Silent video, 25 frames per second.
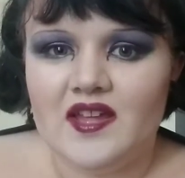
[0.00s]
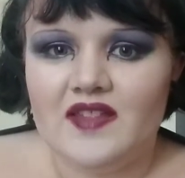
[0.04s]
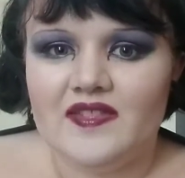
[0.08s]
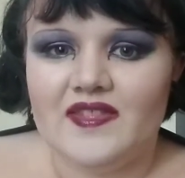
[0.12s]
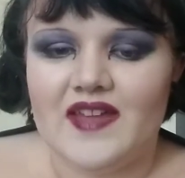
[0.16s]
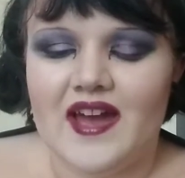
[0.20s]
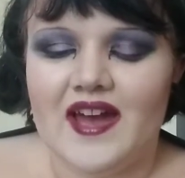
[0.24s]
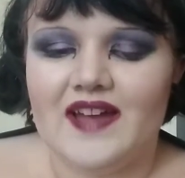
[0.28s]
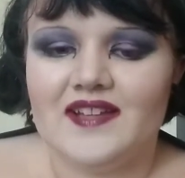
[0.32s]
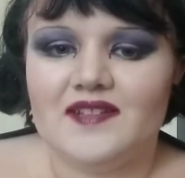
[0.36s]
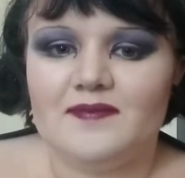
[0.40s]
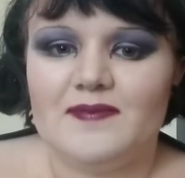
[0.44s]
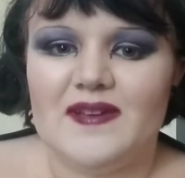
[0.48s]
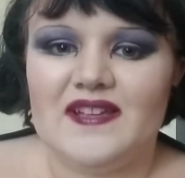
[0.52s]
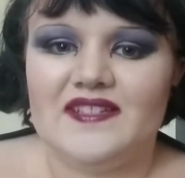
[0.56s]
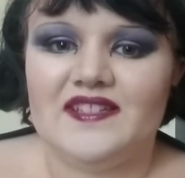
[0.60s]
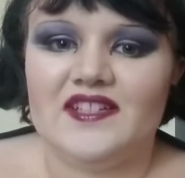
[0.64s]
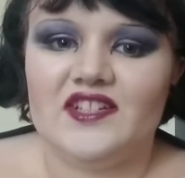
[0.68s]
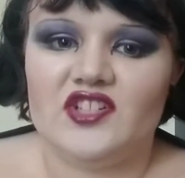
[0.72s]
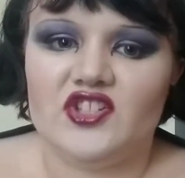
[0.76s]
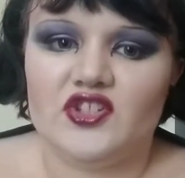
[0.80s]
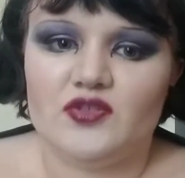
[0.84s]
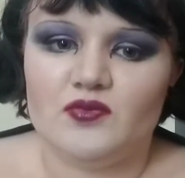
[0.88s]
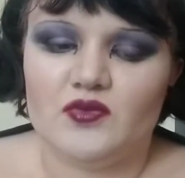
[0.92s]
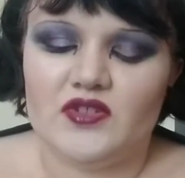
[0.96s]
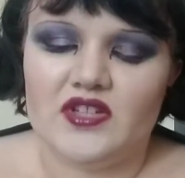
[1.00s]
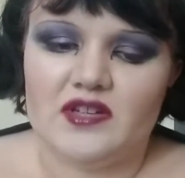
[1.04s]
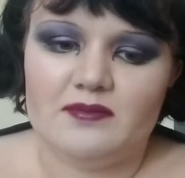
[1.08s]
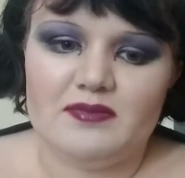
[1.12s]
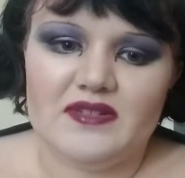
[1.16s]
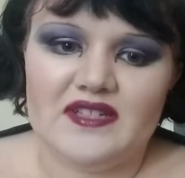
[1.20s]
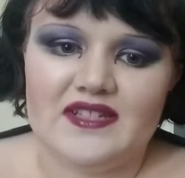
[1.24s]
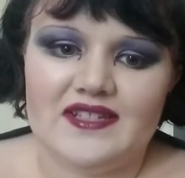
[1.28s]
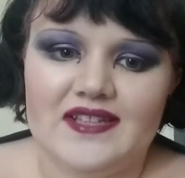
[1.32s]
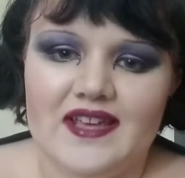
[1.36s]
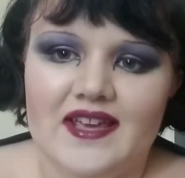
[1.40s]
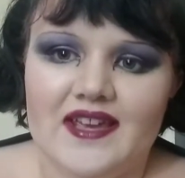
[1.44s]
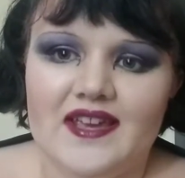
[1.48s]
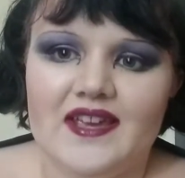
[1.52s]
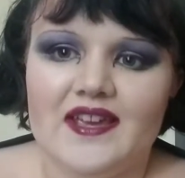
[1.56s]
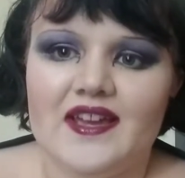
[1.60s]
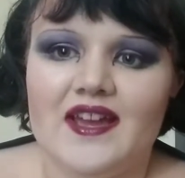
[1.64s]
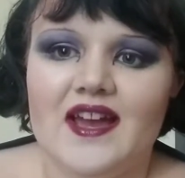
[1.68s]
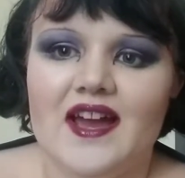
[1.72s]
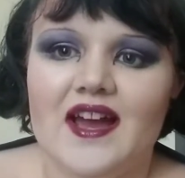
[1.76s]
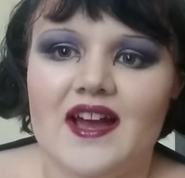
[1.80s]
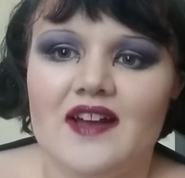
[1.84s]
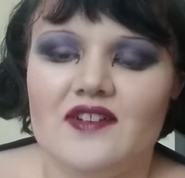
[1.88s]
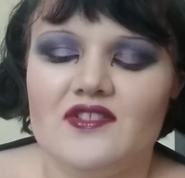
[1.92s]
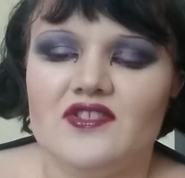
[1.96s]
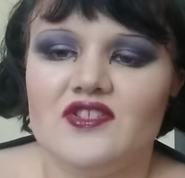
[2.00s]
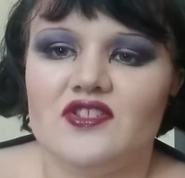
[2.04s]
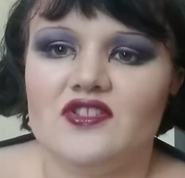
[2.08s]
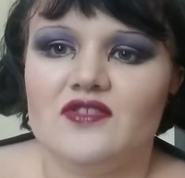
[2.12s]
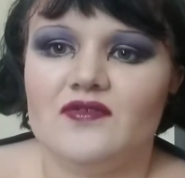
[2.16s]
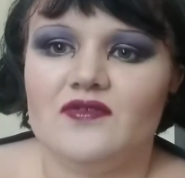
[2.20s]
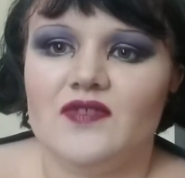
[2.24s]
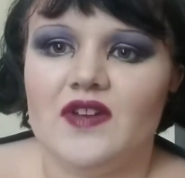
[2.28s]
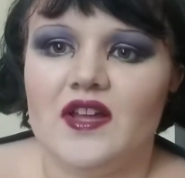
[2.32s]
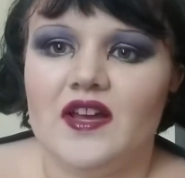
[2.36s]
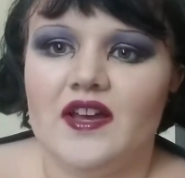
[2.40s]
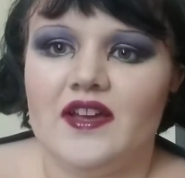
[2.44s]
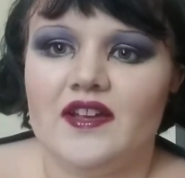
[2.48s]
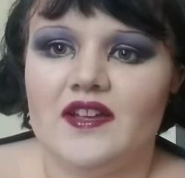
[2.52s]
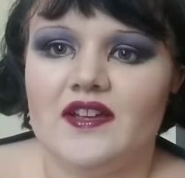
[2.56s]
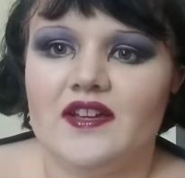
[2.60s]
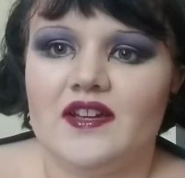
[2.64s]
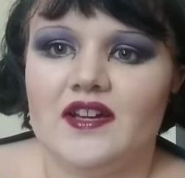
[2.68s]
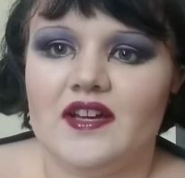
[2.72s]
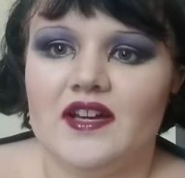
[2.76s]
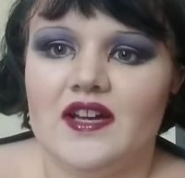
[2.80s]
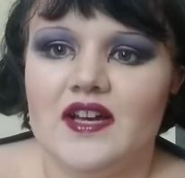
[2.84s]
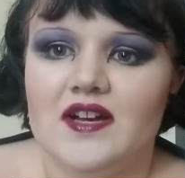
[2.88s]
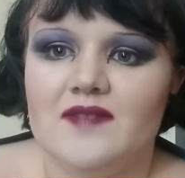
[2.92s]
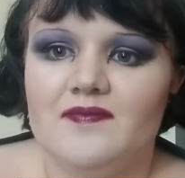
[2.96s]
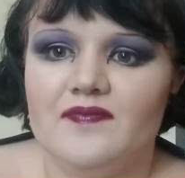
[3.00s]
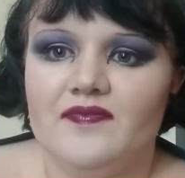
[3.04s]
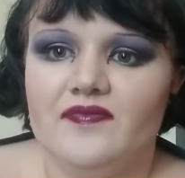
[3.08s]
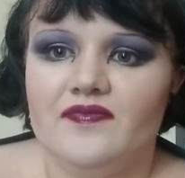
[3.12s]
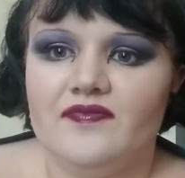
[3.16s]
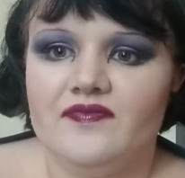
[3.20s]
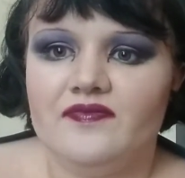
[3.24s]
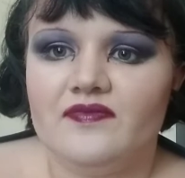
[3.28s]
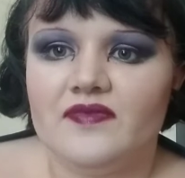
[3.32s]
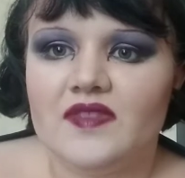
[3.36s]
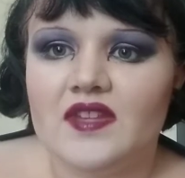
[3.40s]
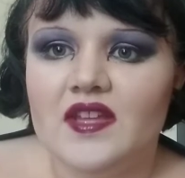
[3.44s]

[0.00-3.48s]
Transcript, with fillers: that's basically just what I've been saying, how sort of like um,